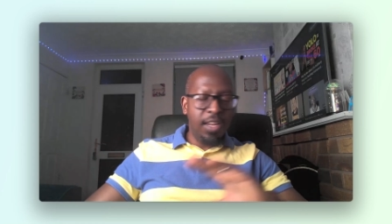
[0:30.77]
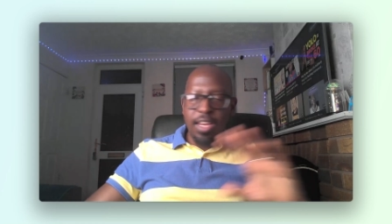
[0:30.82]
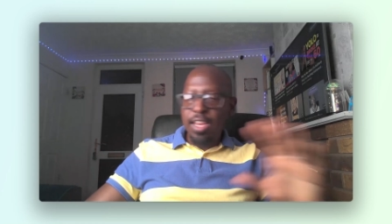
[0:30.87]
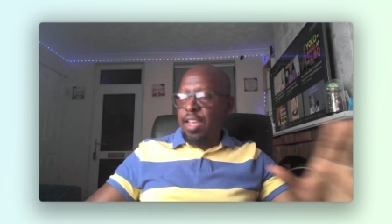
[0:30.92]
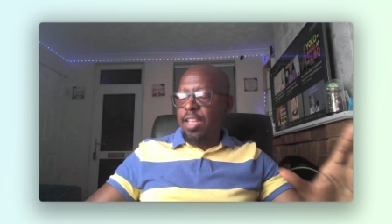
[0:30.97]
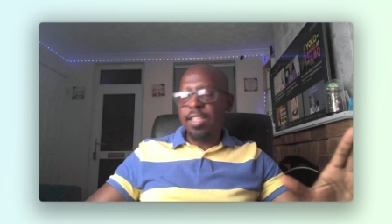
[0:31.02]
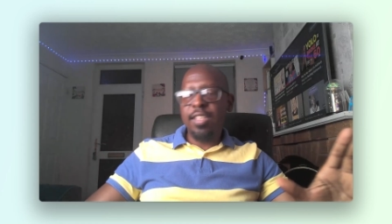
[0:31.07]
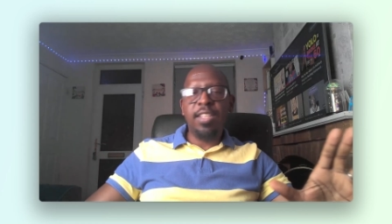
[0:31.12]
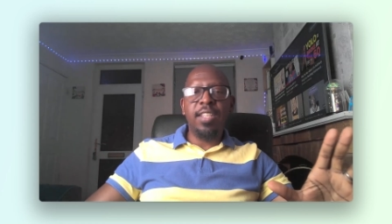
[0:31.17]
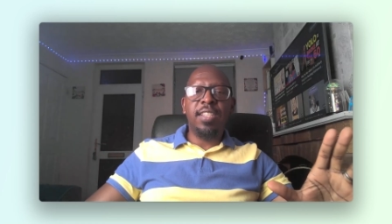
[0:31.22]

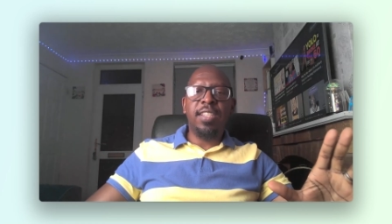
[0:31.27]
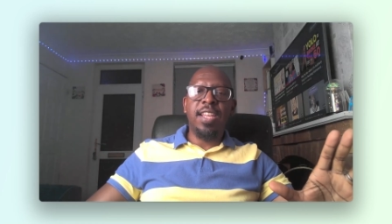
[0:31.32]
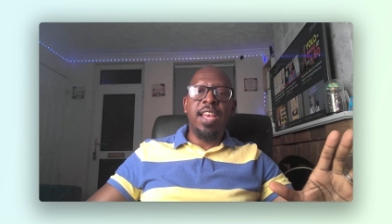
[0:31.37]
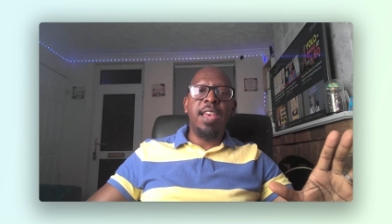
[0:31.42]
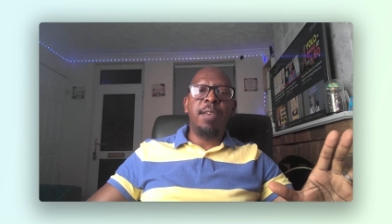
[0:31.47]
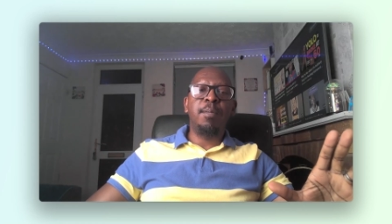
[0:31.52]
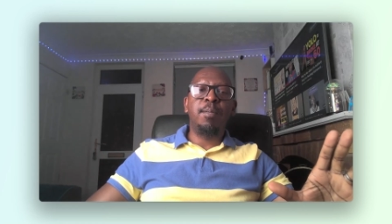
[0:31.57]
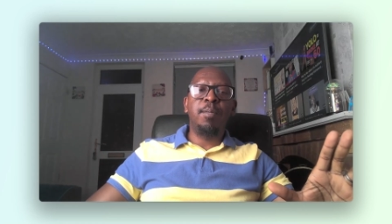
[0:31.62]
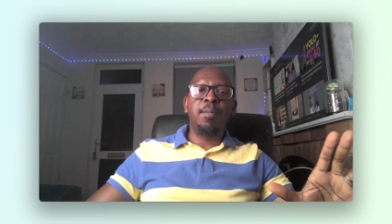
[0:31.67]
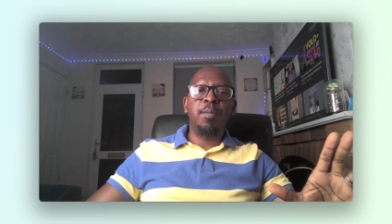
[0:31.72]
is the
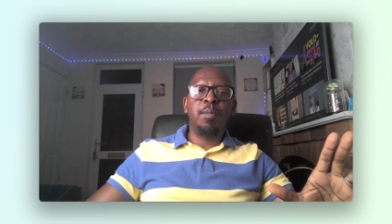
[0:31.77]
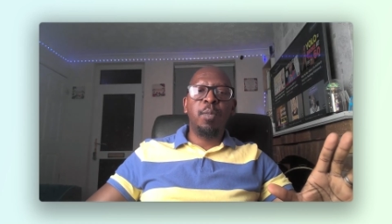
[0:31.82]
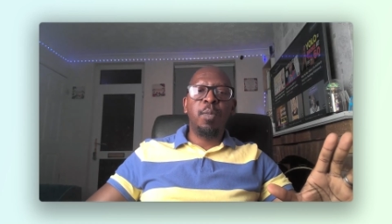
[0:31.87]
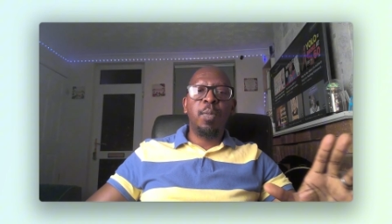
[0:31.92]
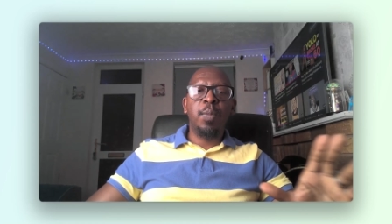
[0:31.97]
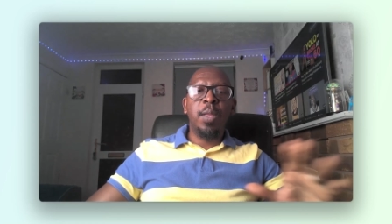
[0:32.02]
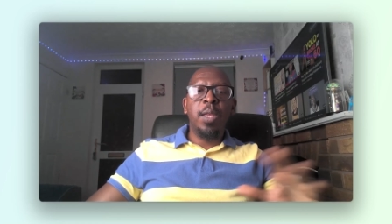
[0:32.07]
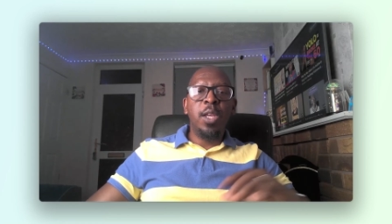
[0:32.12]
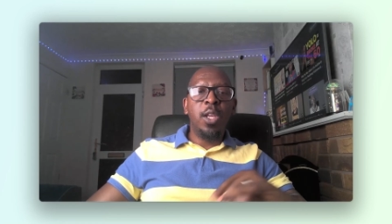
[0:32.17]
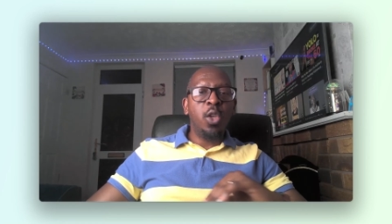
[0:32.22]
same.
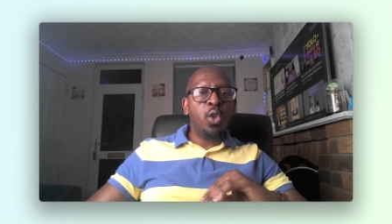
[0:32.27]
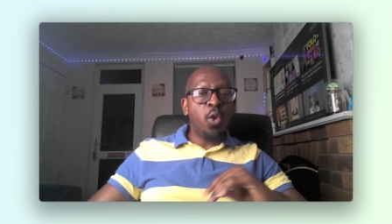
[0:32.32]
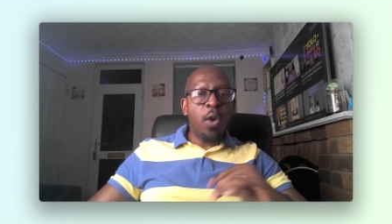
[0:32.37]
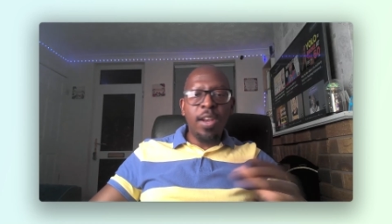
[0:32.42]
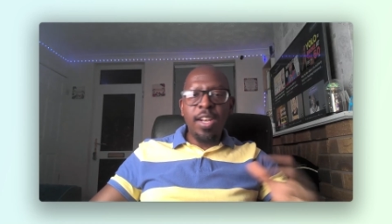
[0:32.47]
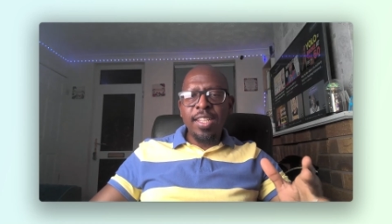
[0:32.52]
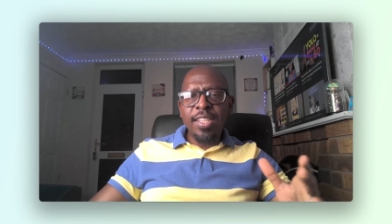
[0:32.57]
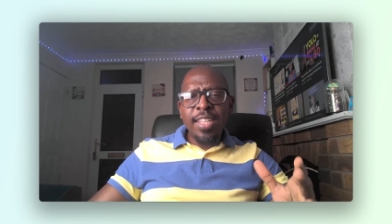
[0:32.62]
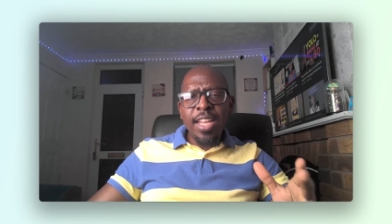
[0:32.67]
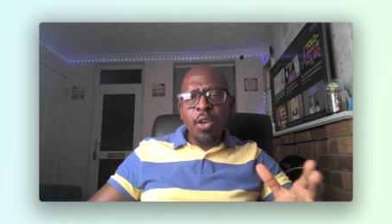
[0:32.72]
To
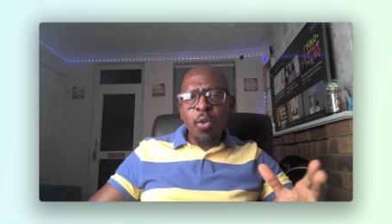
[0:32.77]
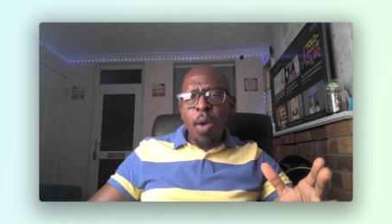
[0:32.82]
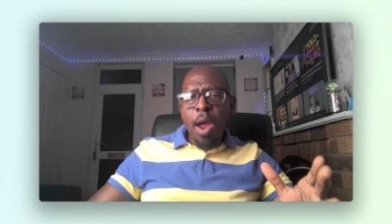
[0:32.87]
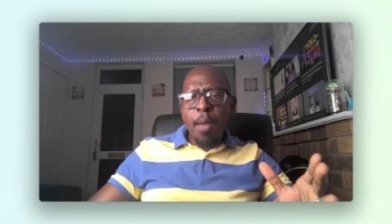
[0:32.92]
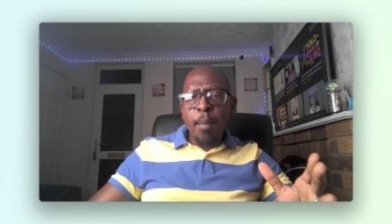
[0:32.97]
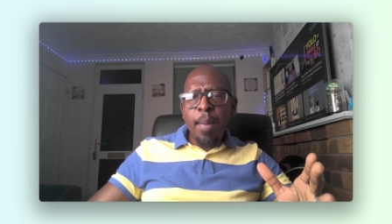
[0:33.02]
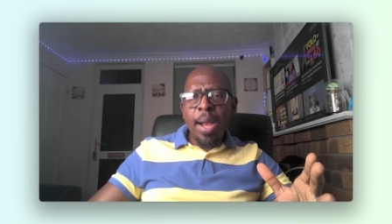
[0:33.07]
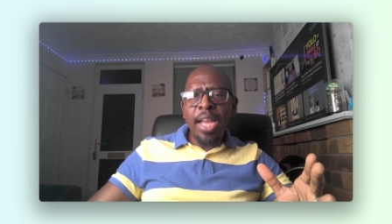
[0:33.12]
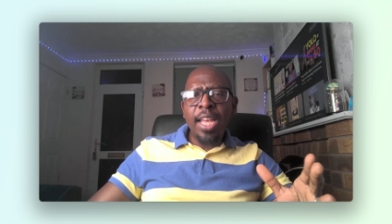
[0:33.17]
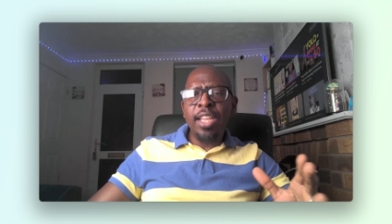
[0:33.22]
understand why
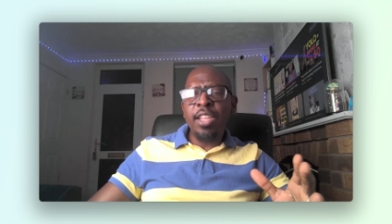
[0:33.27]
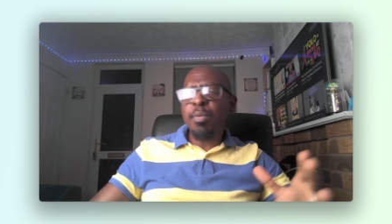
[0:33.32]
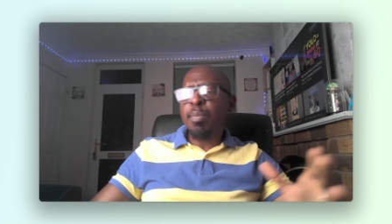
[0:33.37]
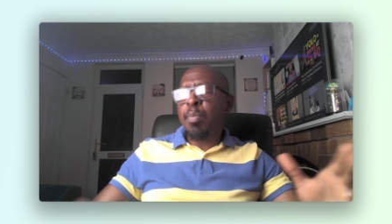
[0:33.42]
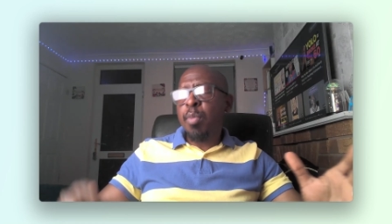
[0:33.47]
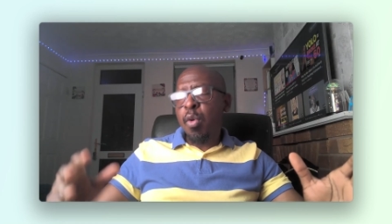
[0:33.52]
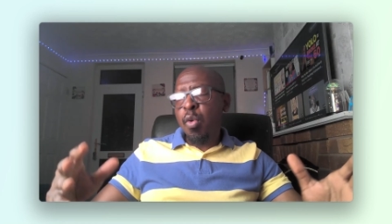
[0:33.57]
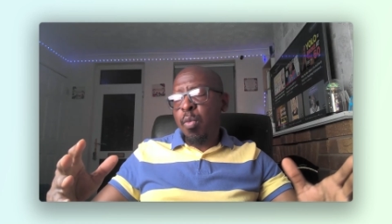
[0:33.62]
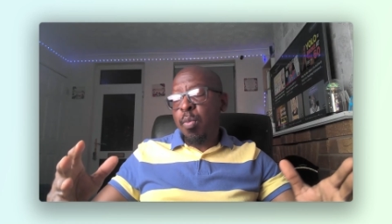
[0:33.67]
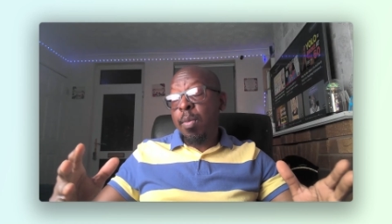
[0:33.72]
markets
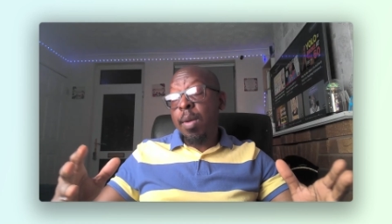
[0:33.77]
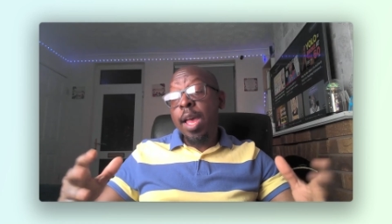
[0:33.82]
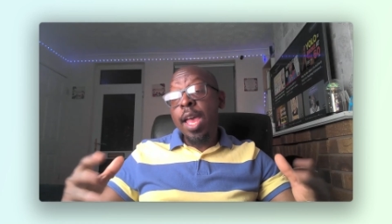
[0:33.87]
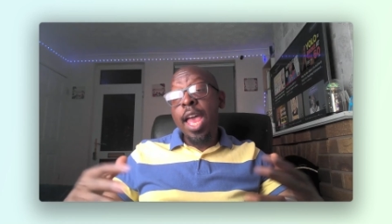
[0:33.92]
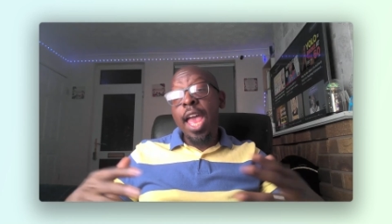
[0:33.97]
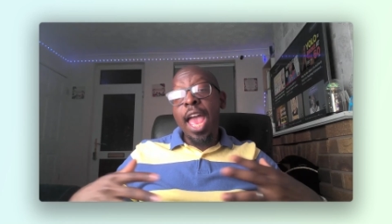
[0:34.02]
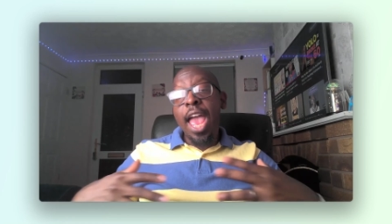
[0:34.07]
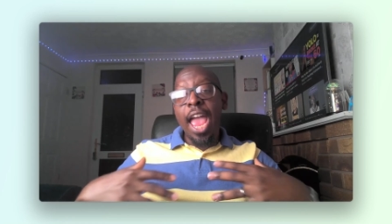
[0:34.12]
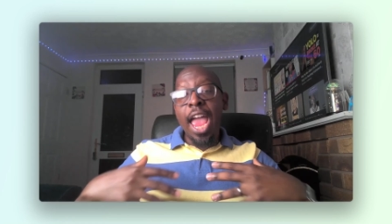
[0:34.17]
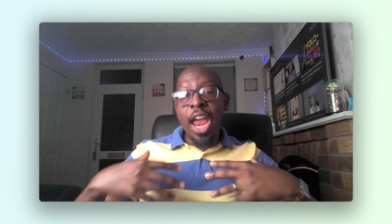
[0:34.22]
boom
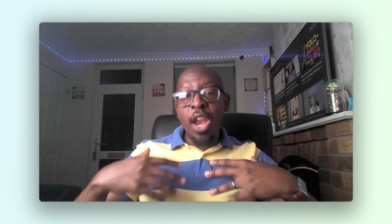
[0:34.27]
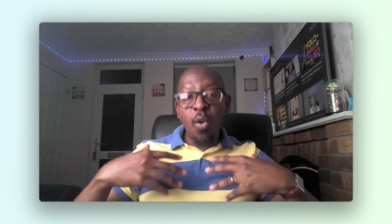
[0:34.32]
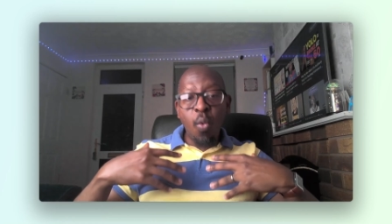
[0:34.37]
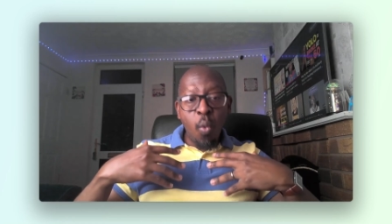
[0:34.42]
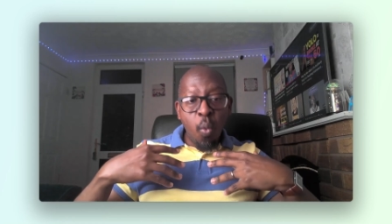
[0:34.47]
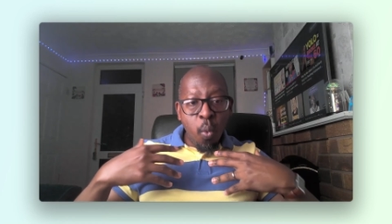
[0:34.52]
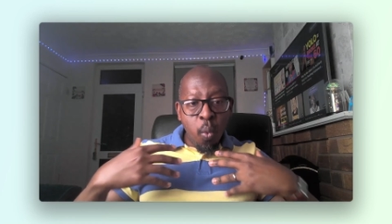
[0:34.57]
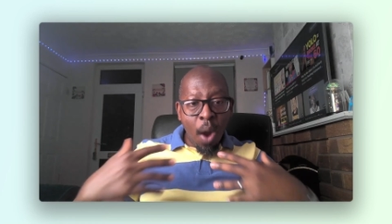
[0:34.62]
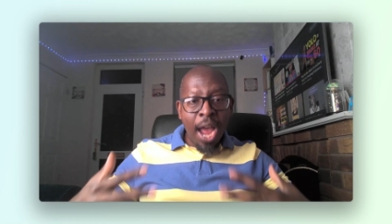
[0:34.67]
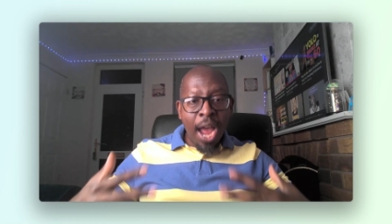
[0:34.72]
and
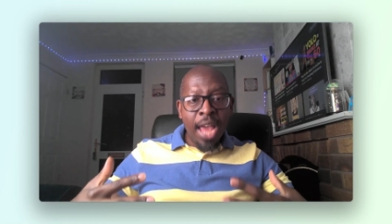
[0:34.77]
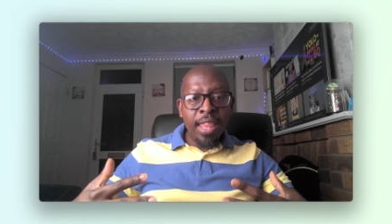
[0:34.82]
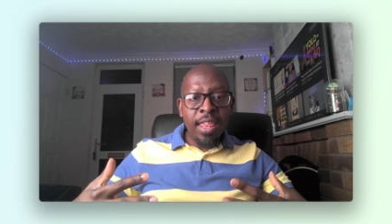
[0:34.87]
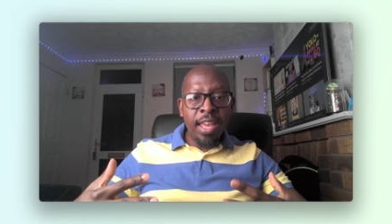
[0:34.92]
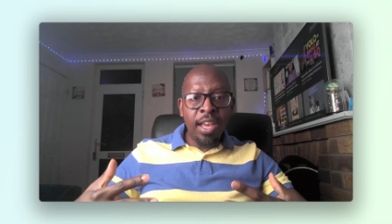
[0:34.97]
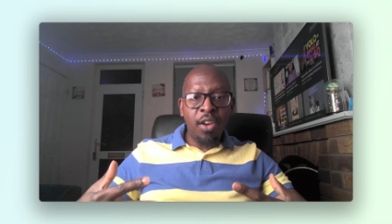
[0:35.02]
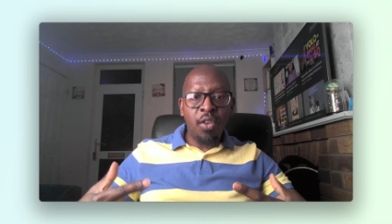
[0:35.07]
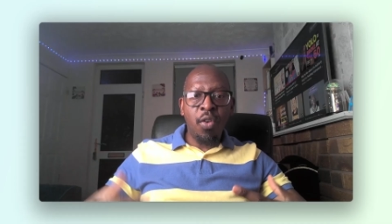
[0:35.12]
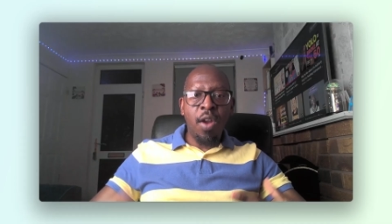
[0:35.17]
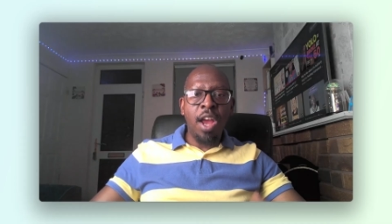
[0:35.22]
why
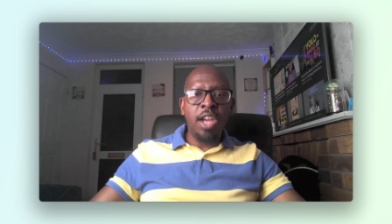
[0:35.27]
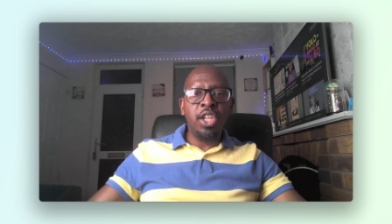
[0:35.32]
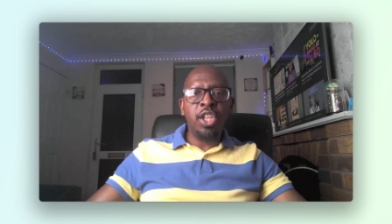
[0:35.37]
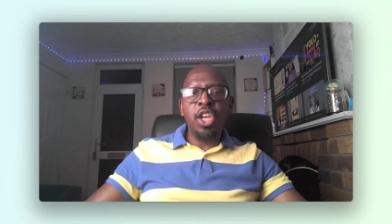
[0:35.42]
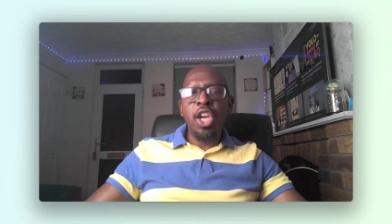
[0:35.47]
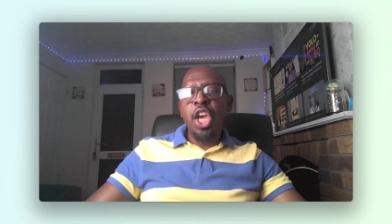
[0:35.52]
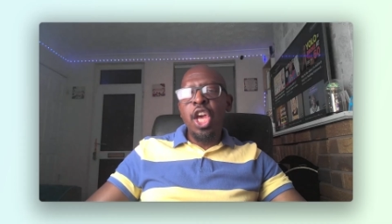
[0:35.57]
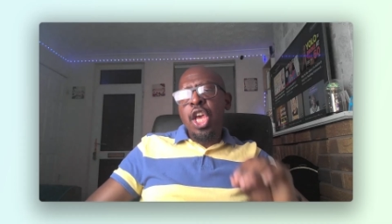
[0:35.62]
they crash,